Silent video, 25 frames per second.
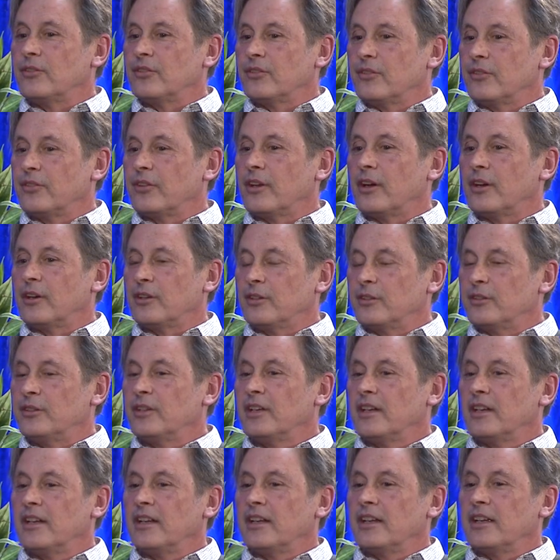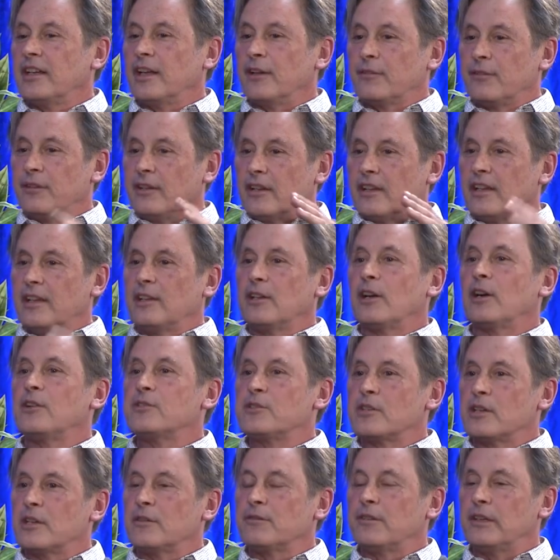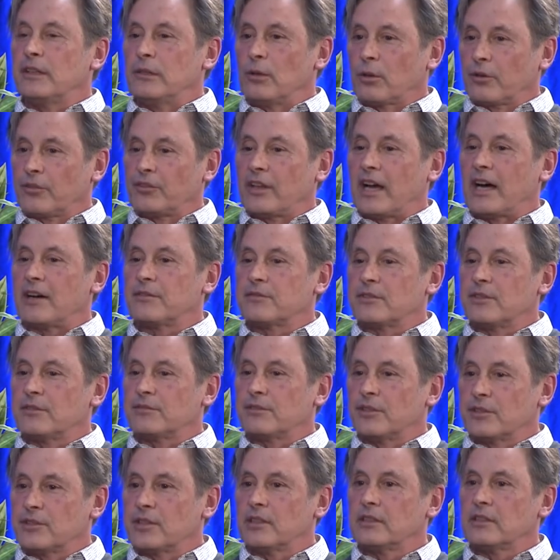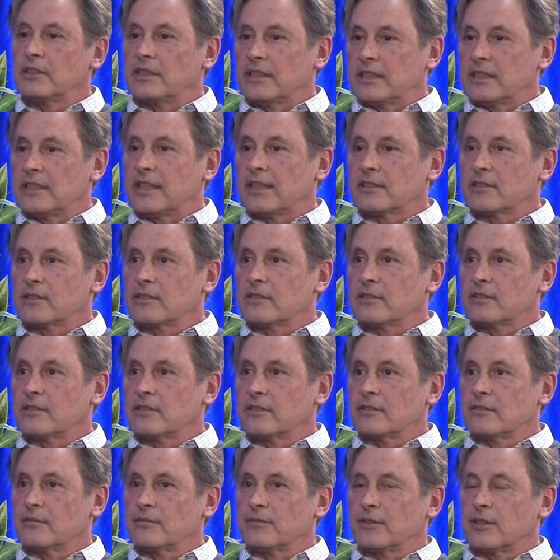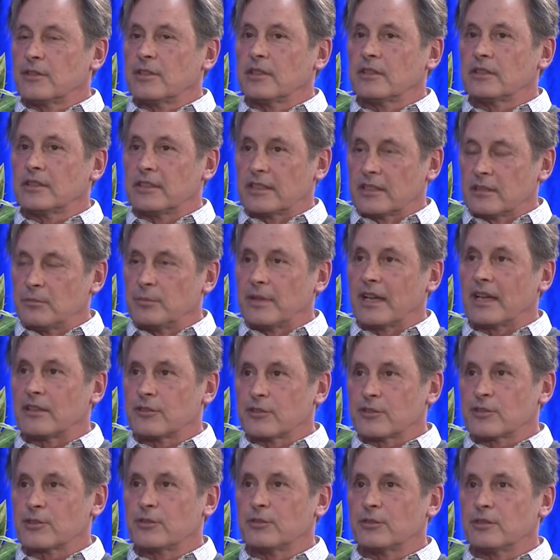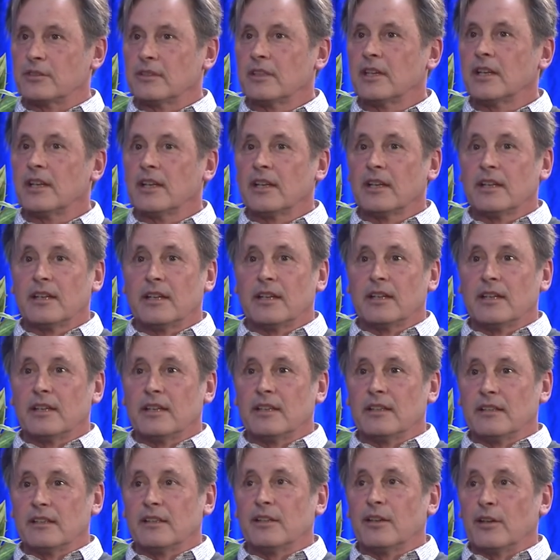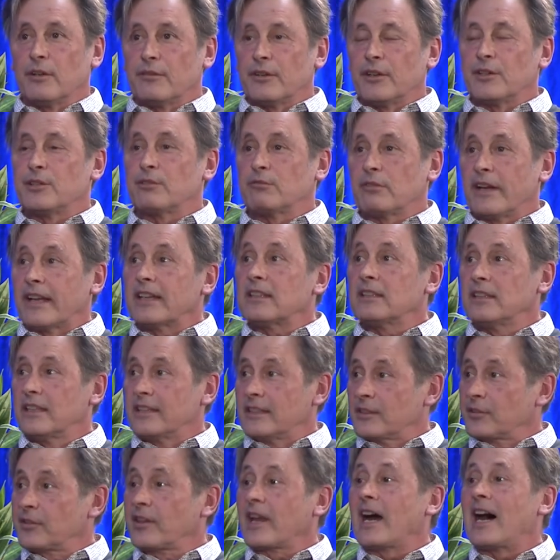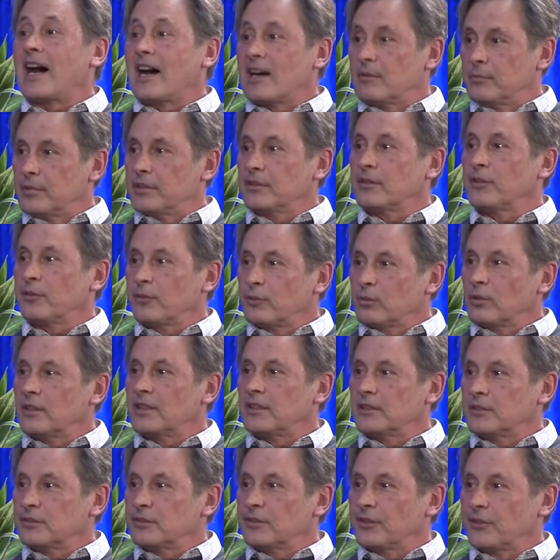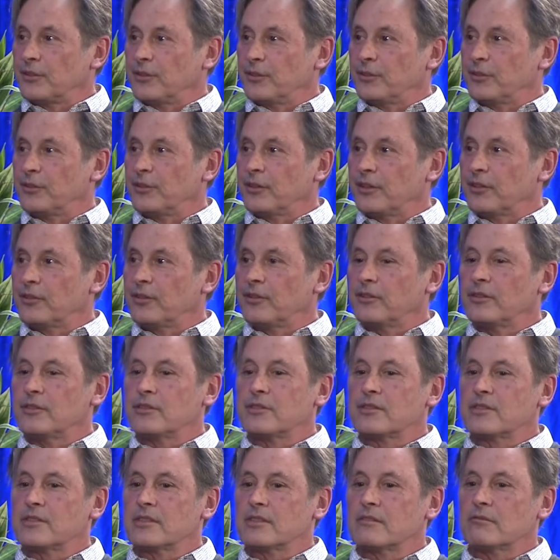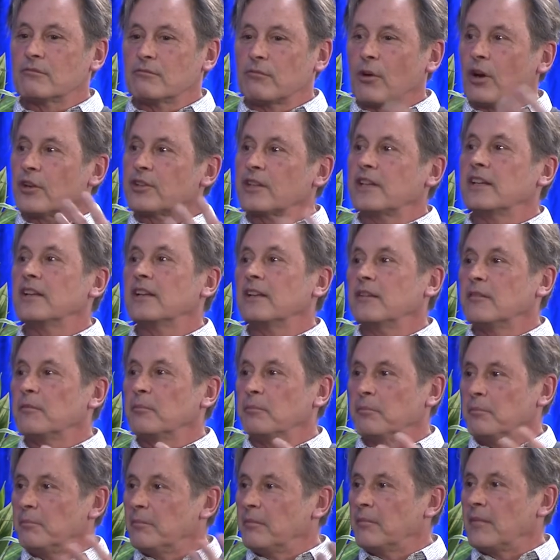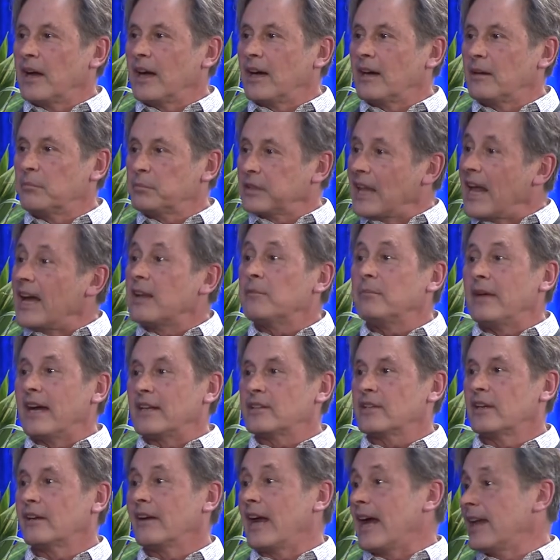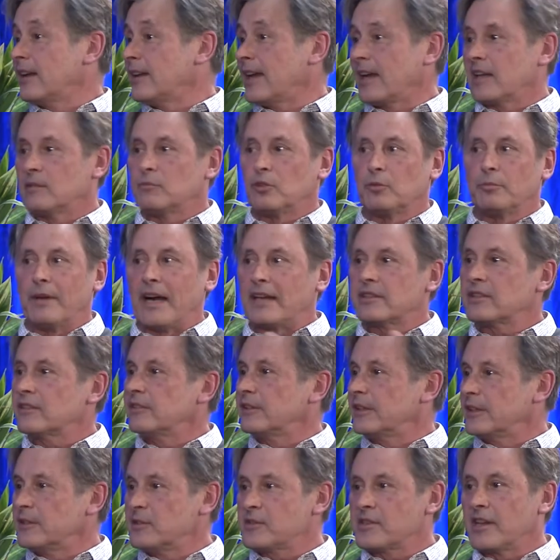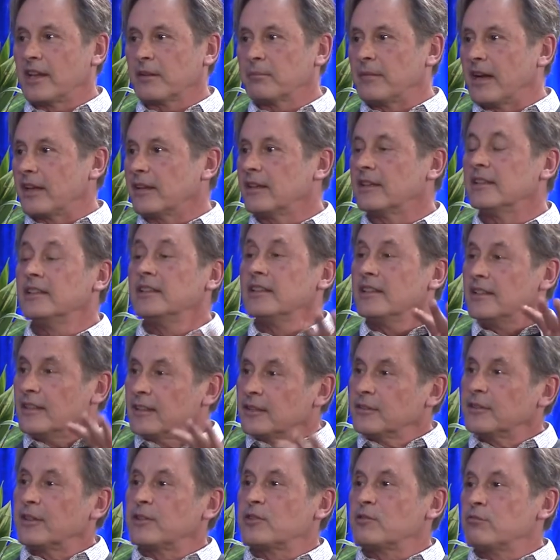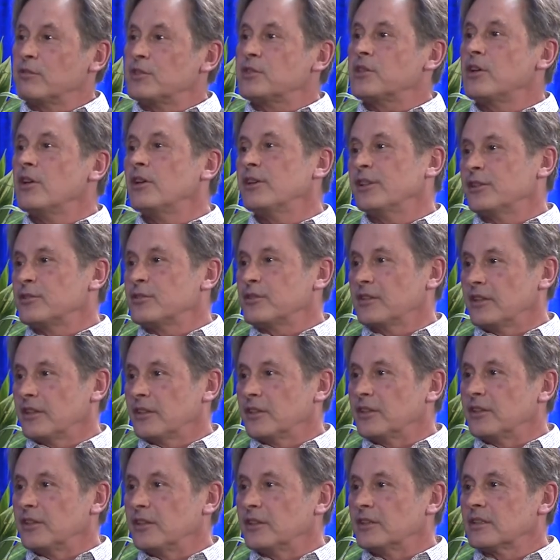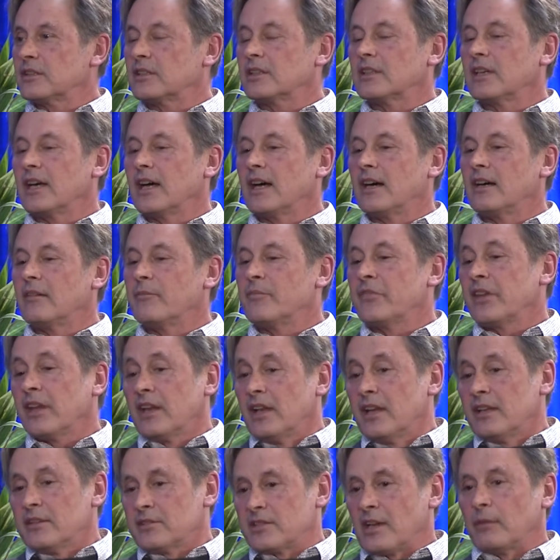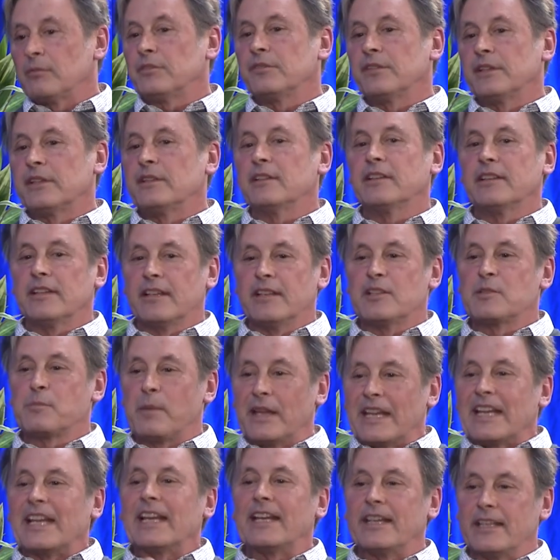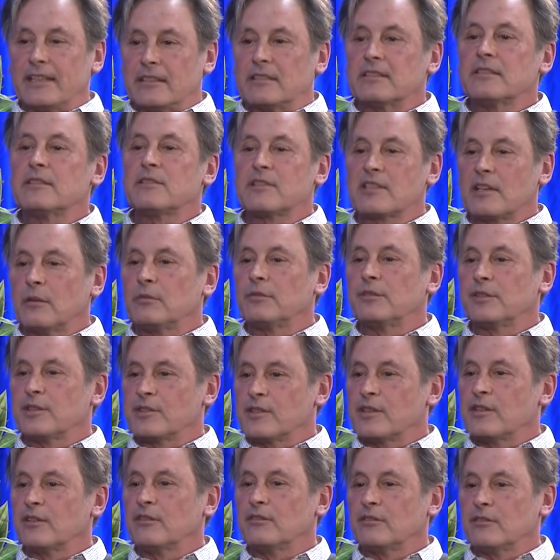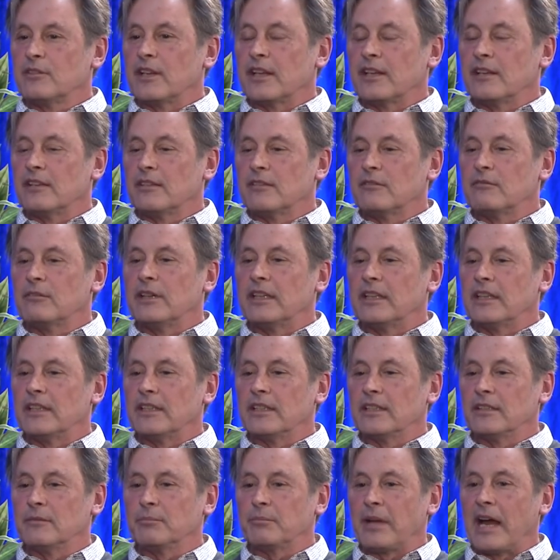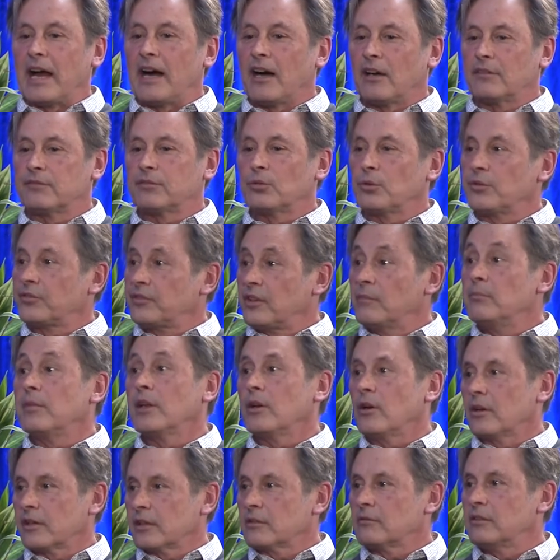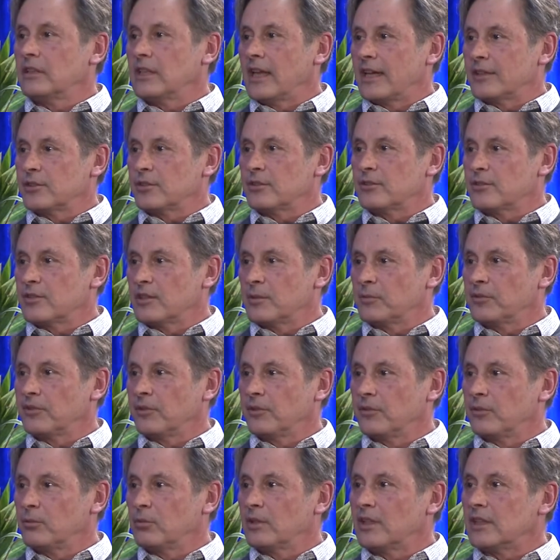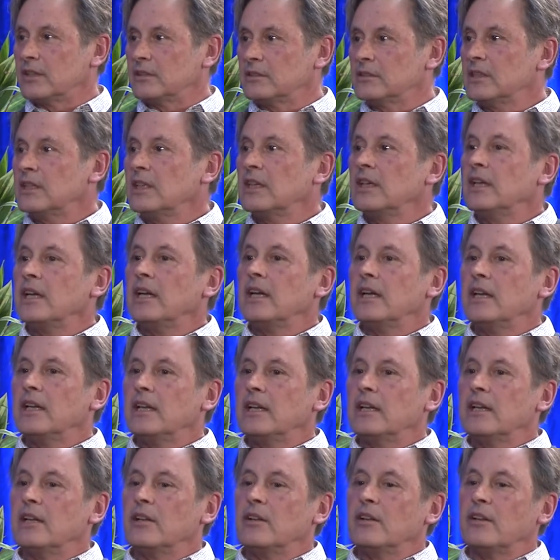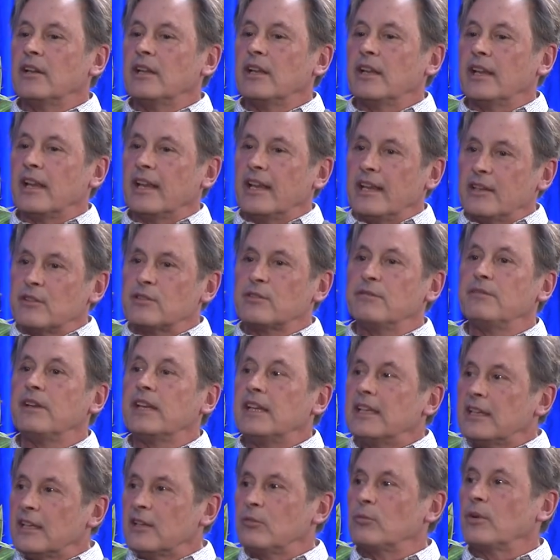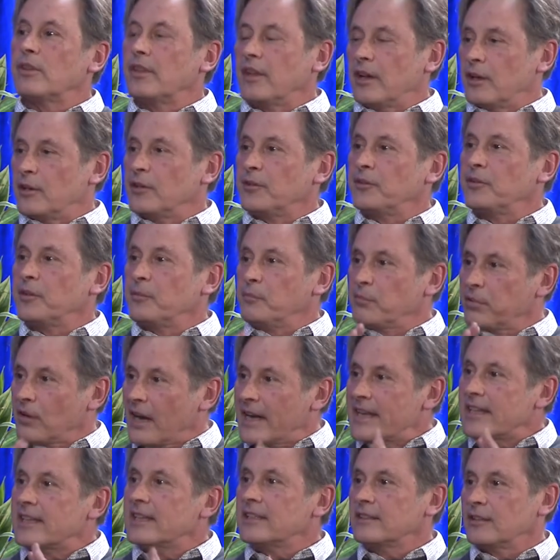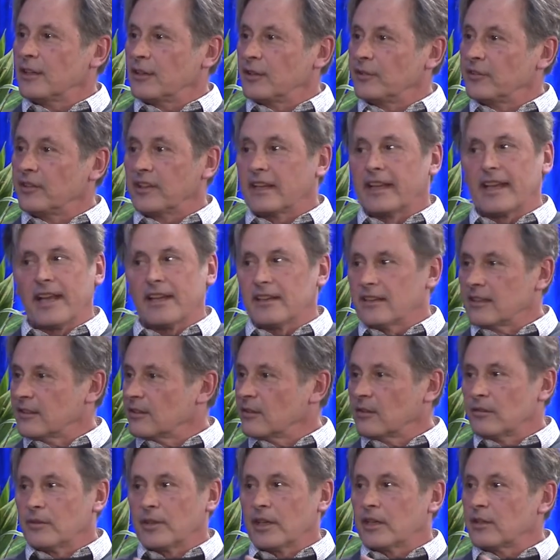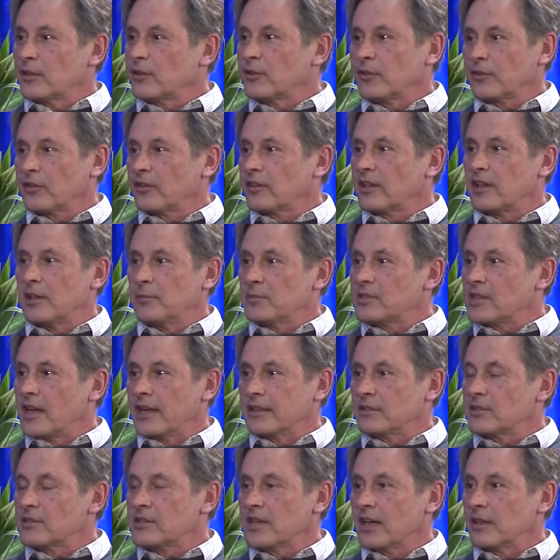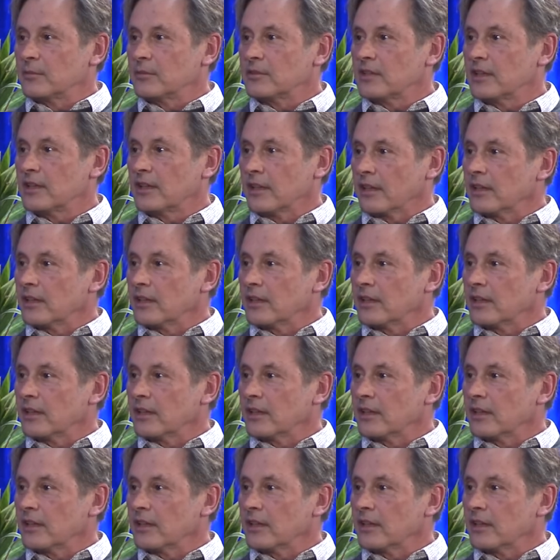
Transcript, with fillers: so if he knows that if he looks after fertility, and that's fertility can be understood you know, very directly as carbon as well. This is, this is rotting uh, plant matter and animal matter and insect matter that's returning to the earth. Um, some of it is being eaten, some of it's in, in really powerful symbiotic relationships as well. Intervening with those and breaking those, and again, it, we're going to just keep saying the same thing.